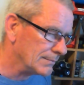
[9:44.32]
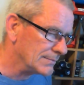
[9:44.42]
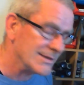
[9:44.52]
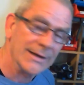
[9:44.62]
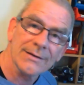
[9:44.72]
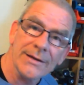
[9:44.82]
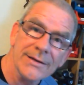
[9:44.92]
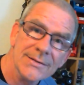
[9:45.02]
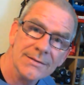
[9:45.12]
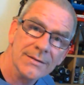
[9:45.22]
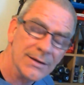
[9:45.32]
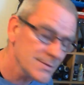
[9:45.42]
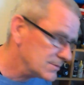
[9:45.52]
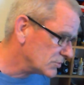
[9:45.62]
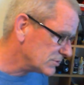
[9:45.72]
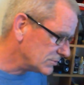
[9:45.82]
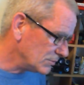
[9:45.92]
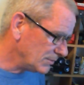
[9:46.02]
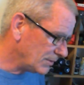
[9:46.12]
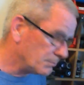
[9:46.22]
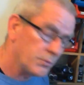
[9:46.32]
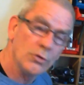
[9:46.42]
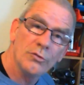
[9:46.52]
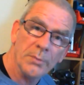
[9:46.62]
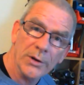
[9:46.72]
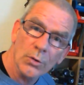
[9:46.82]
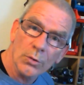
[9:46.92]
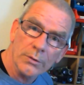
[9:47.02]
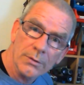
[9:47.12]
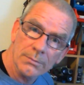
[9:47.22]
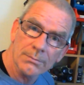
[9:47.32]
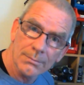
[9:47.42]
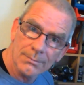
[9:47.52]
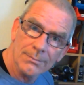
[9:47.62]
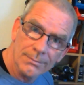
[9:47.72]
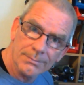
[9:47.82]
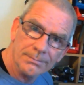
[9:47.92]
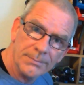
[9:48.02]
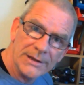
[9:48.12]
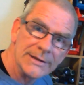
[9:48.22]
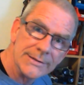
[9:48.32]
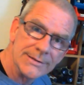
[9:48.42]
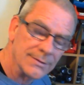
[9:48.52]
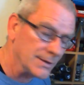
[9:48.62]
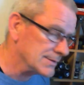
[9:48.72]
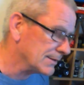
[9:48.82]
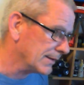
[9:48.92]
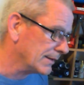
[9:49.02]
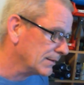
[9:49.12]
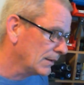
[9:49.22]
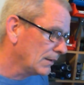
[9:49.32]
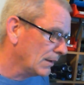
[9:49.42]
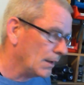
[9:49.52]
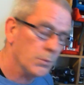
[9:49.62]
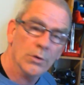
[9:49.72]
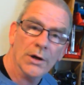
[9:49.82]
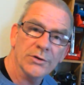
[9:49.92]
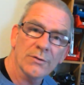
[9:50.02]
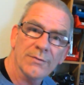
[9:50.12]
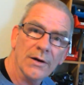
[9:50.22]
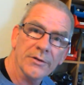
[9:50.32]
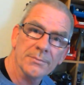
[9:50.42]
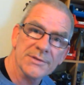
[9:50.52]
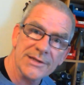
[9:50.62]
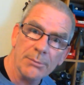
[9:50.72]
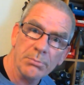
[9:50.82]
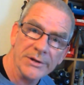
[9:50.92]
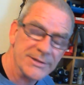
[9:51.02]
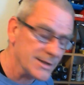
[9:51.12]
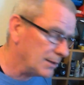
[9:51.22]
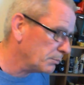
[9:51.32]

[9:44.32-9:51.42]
techniques and things just to improve my own builds and things like that. I don't follow them step by step.